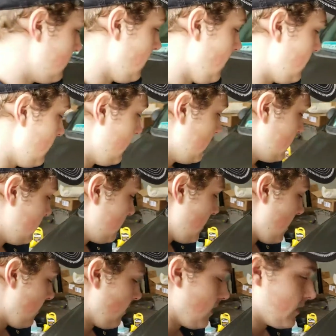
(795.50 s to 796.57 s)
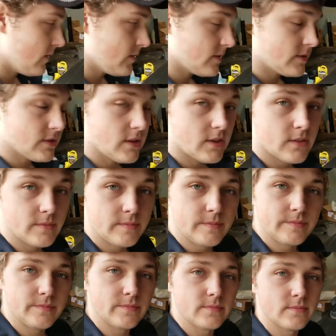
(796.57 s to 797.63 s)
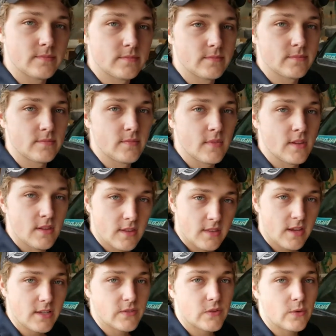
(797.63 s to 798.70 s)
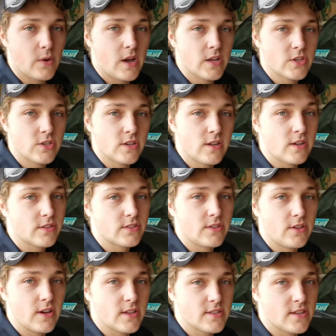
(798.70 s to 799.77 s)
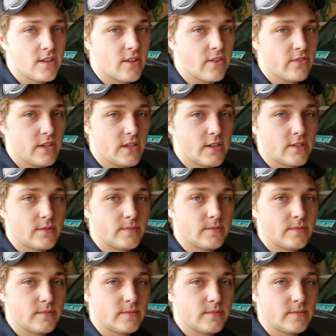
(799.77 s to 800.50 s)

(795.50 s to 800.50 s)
I think it turned out well. So, thanks for watching, and I'll see you guys in another video.